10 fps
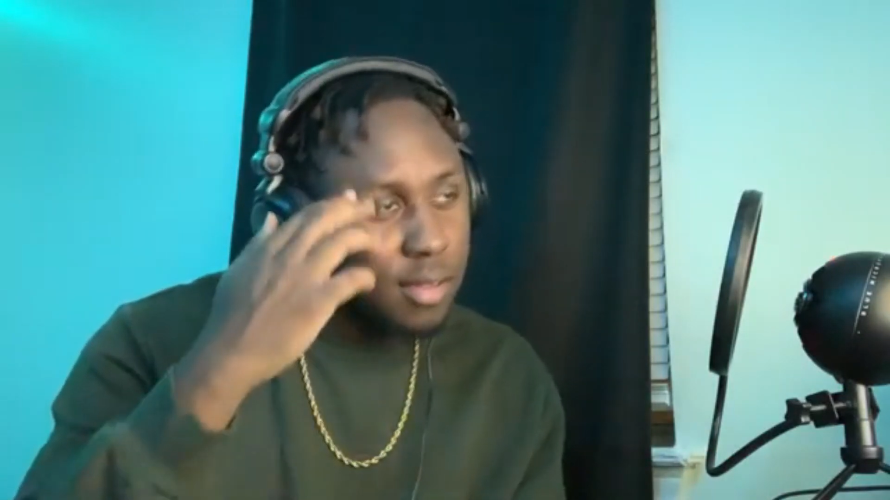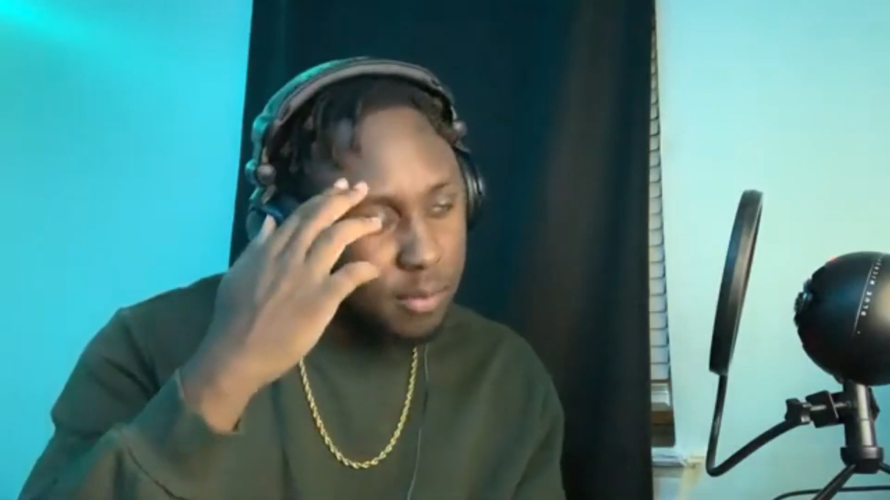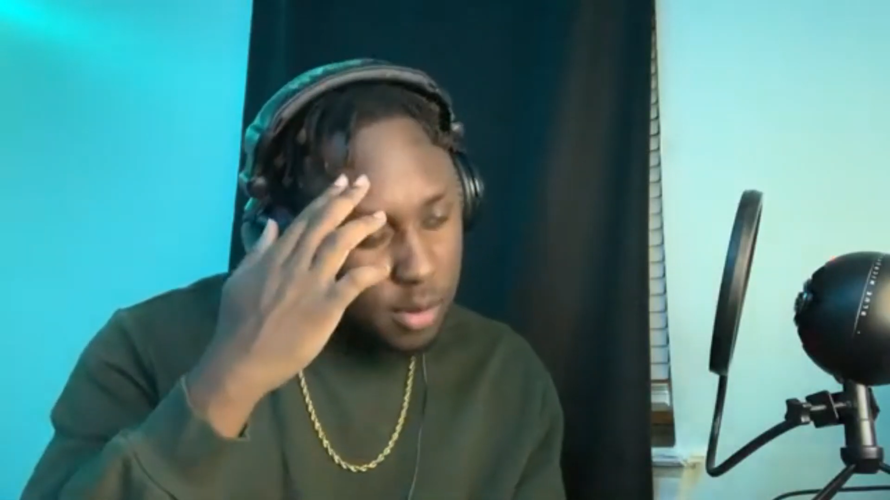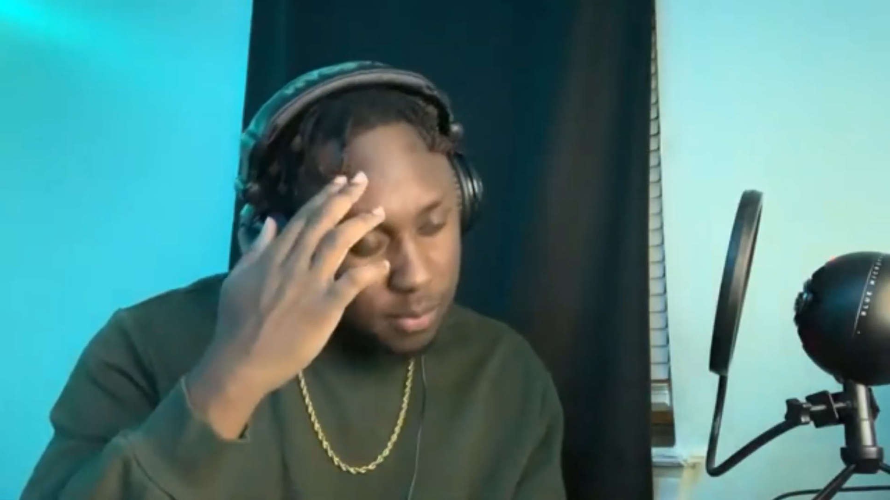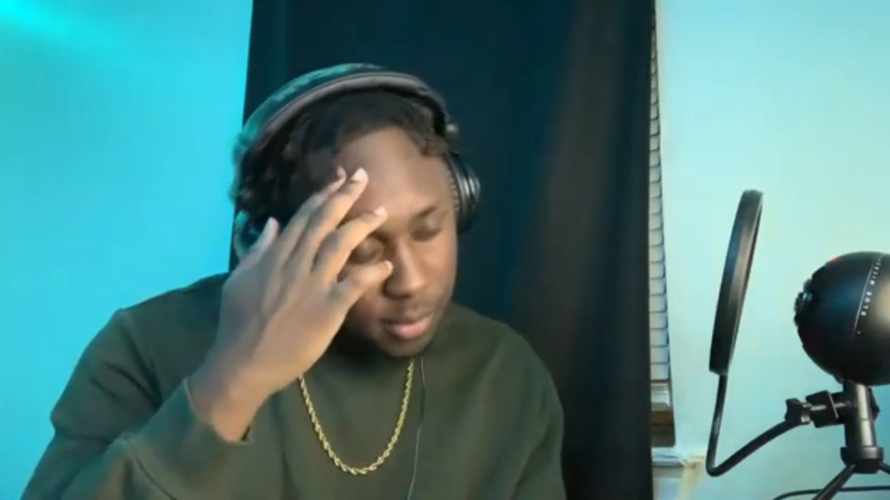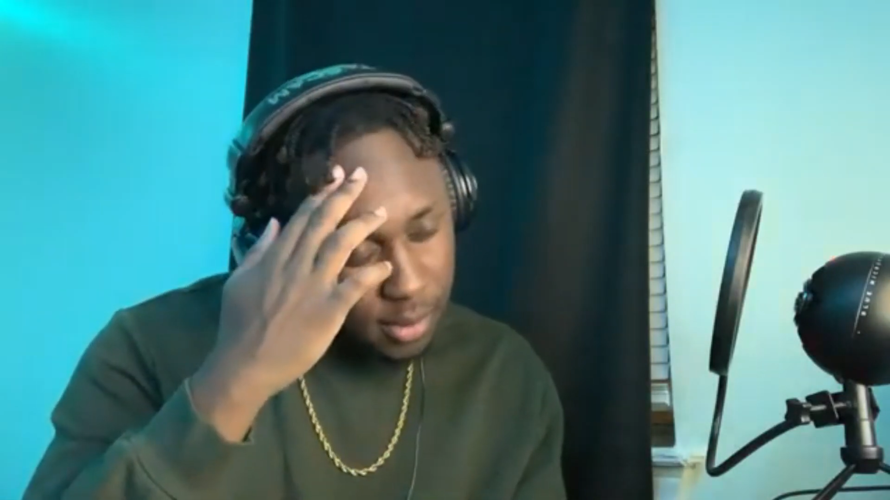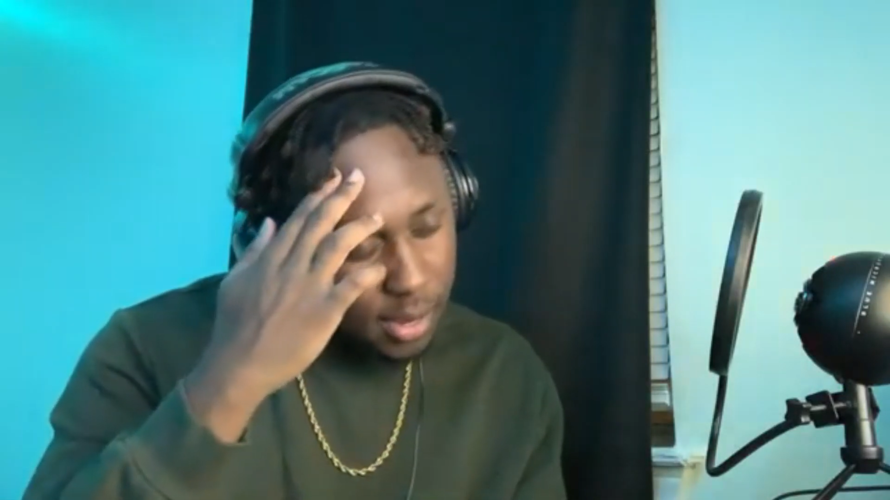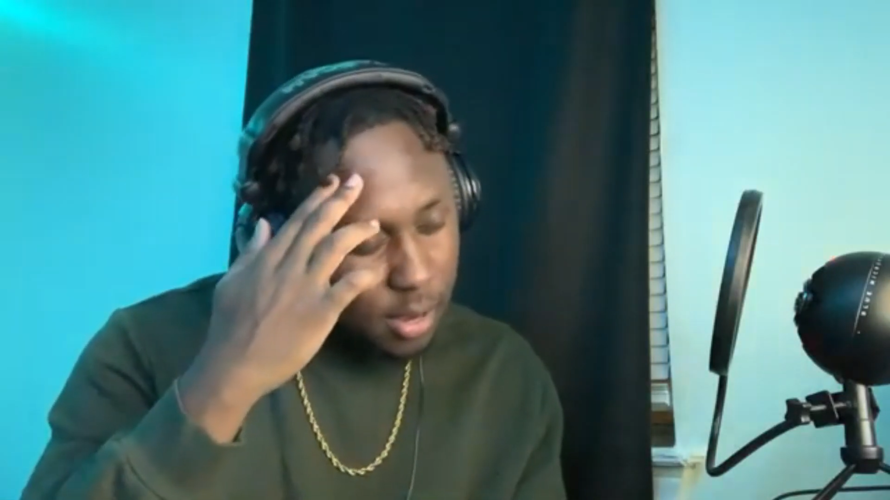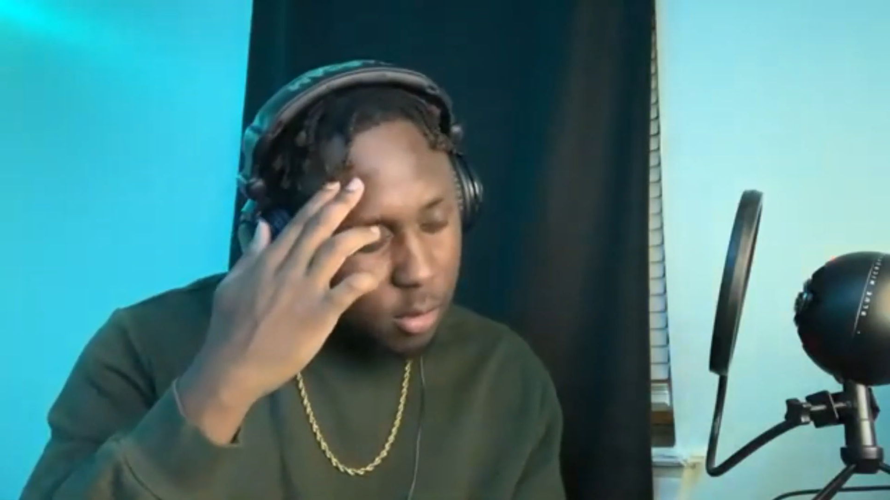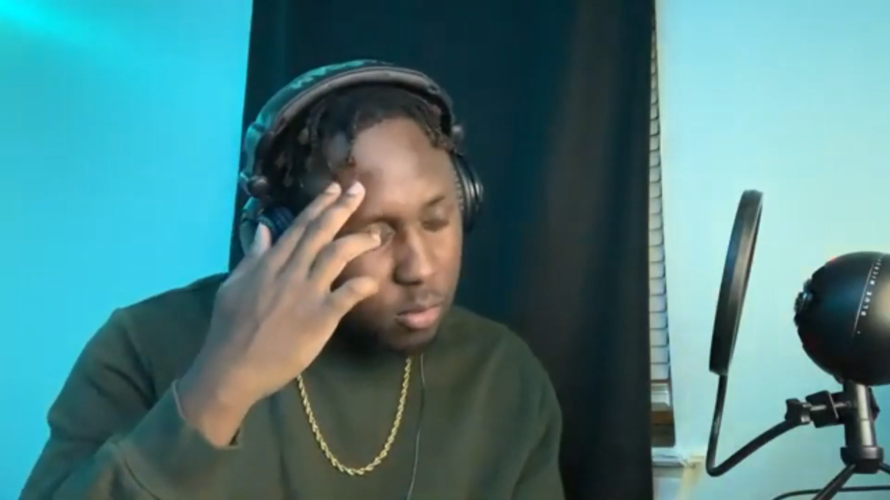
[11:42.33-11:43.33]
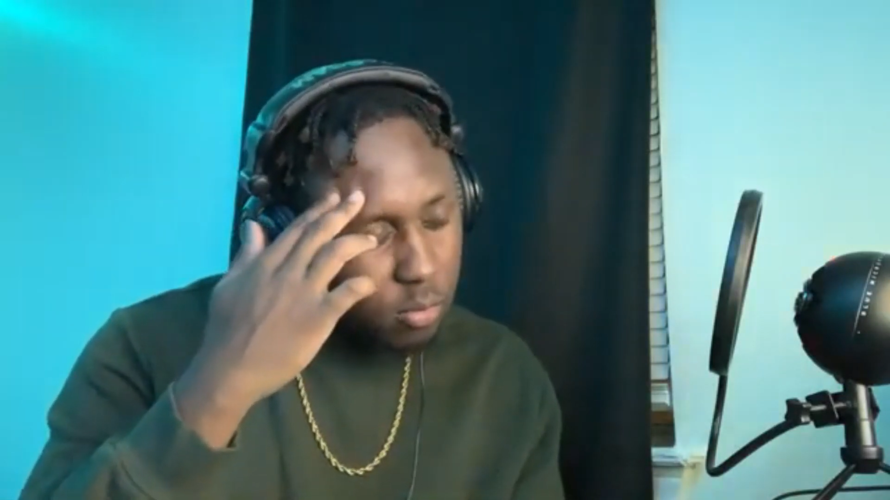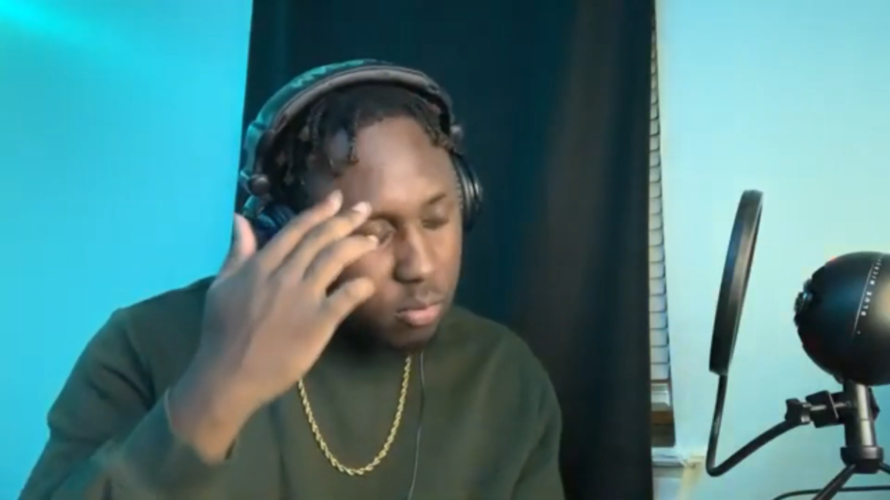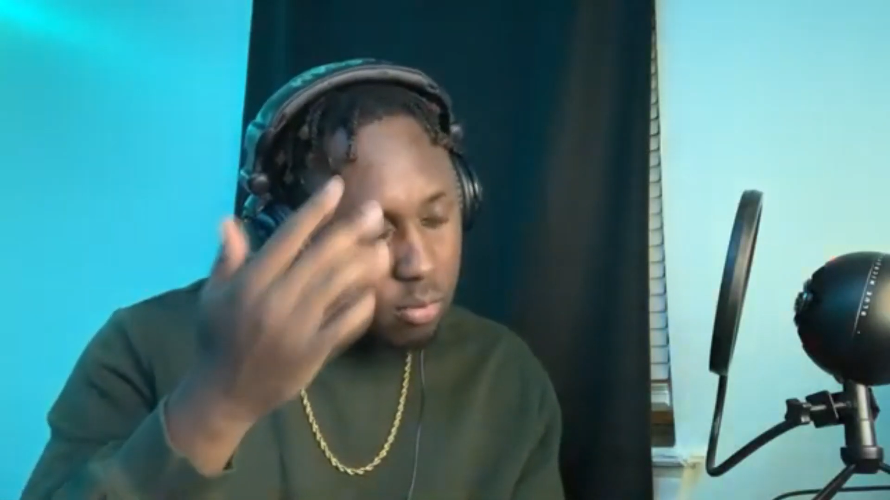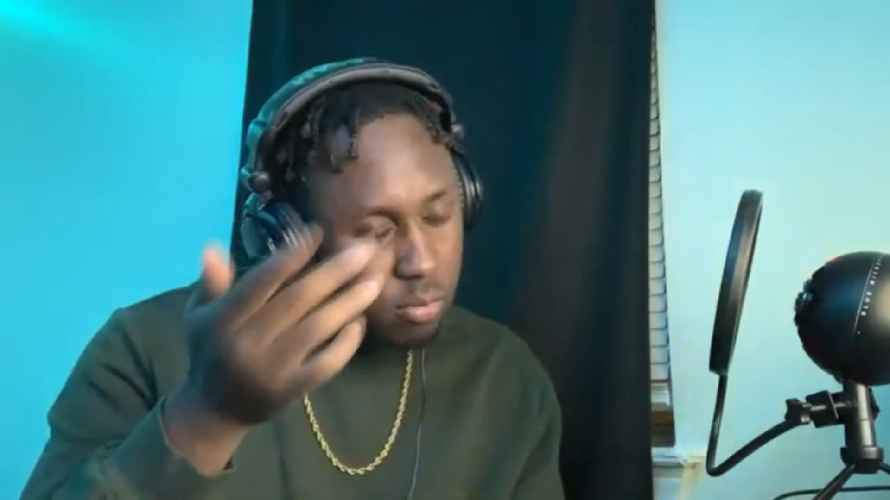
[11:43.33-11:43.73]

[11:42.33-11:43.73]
I'm going to put out